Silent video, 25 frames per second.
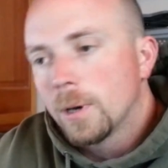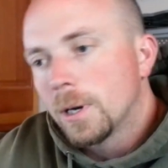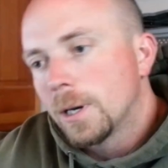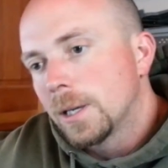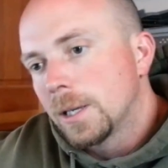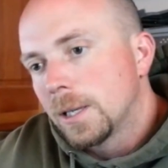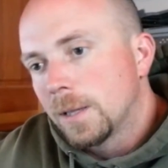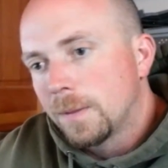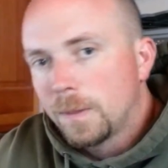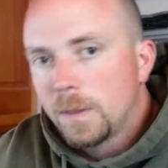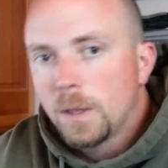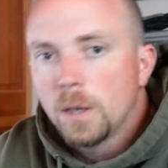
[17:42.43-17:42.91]
We're
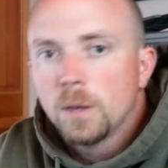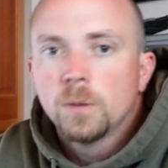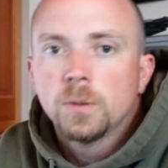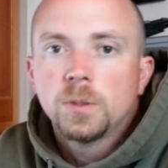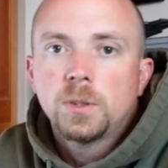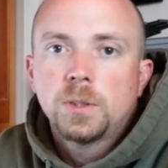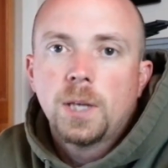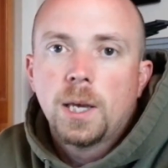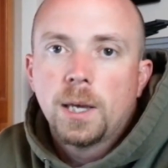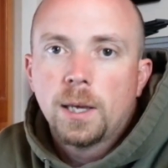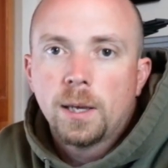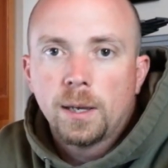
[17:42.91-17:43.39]
going to get
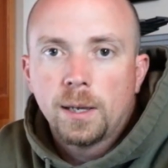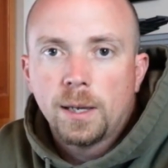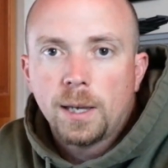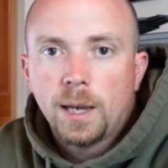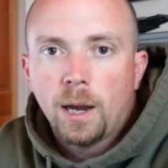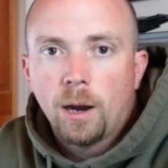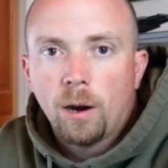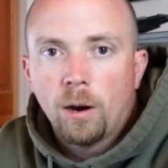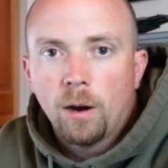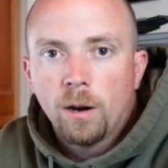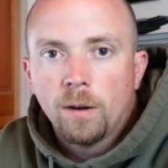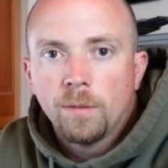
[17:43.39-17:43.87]
those taken
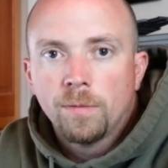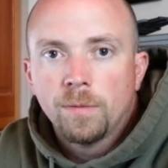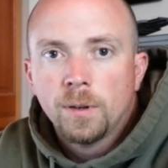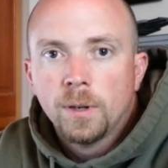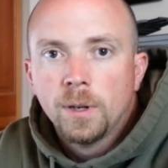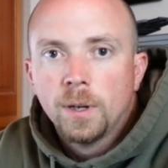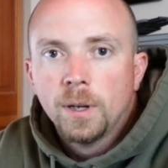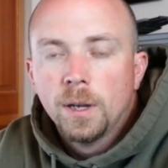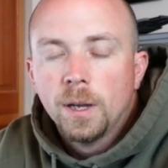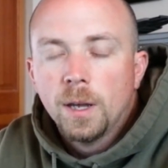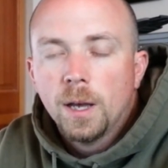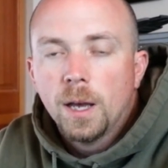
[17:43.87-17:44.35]
care of,
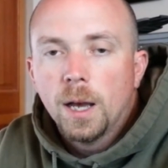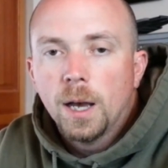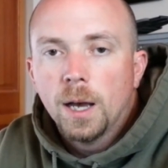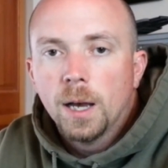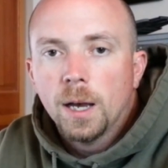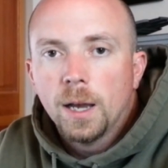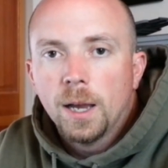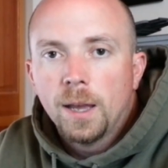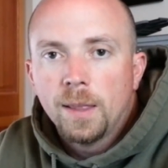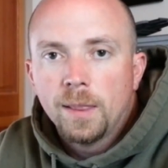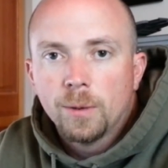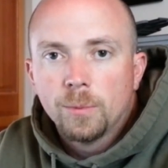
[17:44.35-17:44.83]

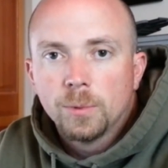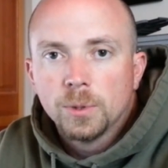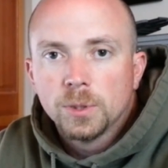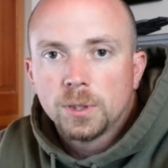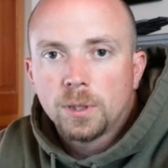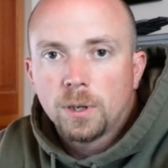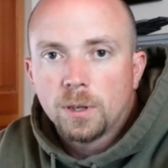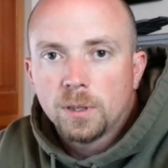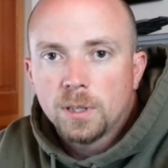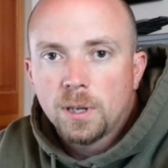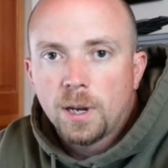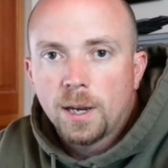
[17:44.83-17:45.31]
uh, and then we'll
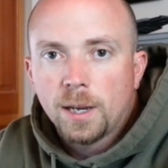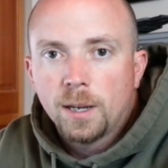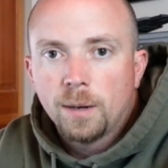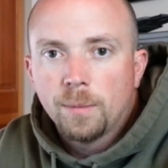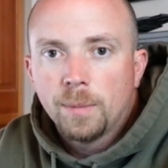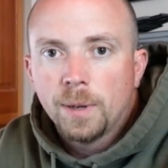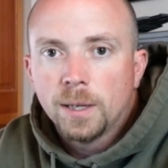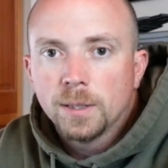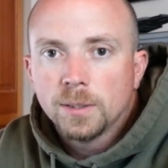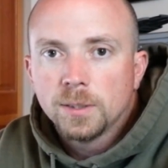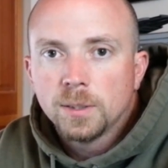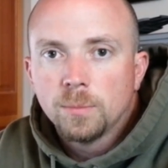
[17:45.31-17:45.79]
start talking
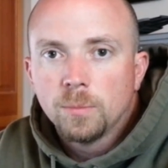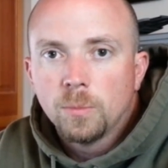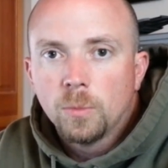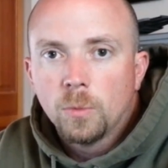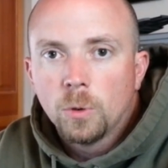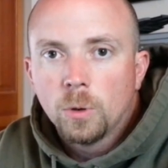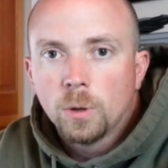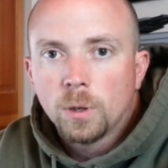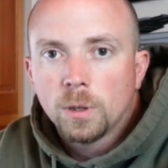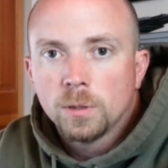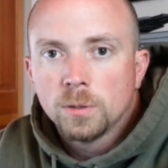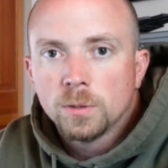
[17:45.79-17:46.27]
about some
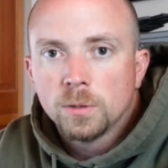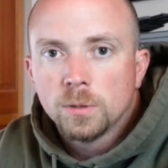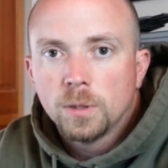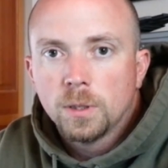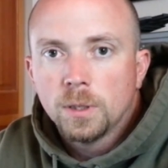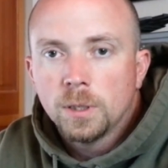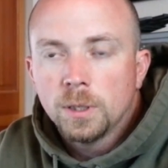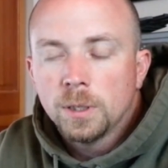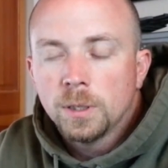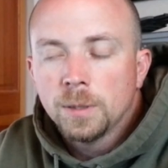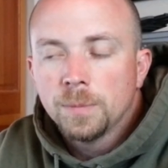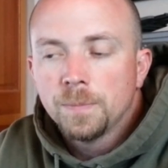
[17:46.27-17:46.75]
more con-
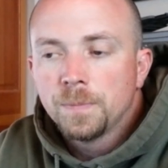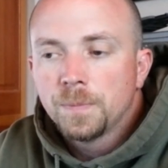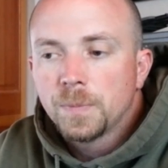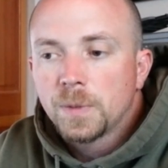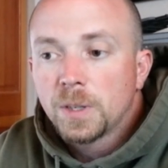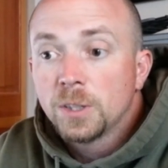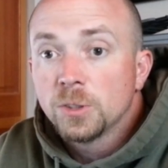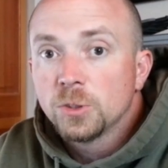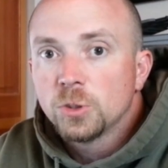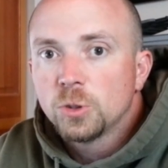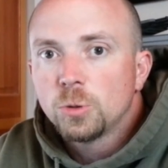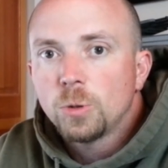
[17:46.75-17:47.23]
um,
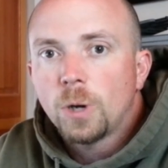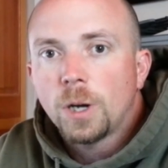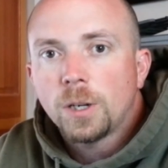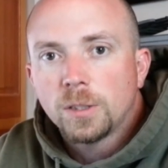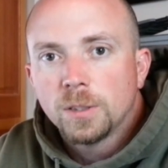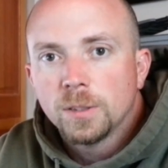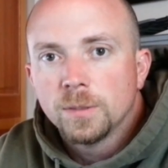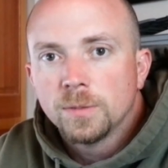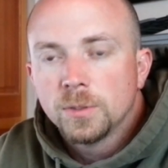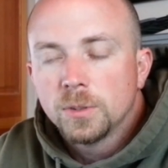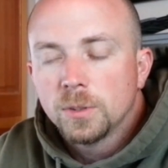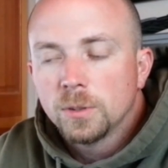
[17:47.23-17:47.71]

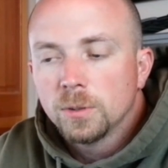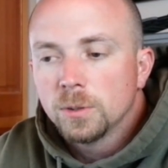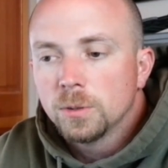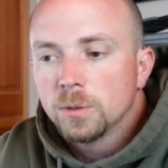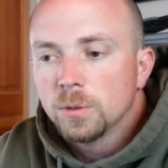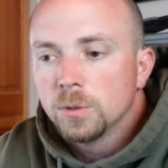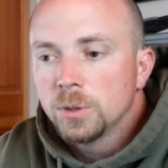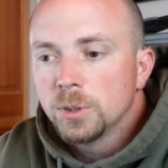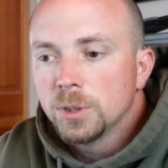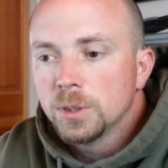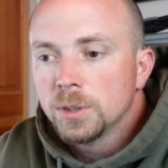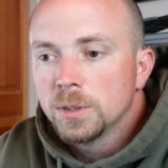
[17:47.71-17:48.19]
constructive
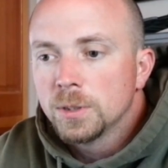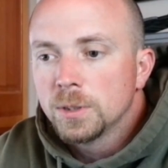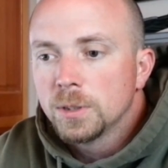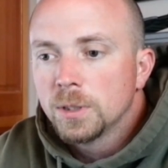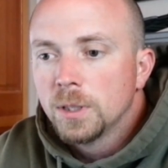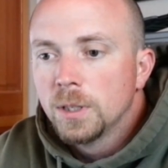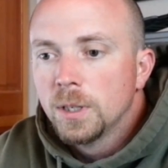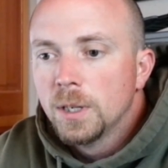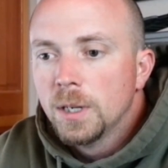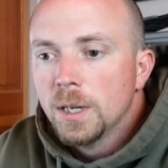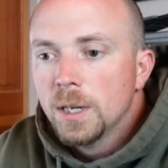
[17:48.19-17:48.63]
solutions.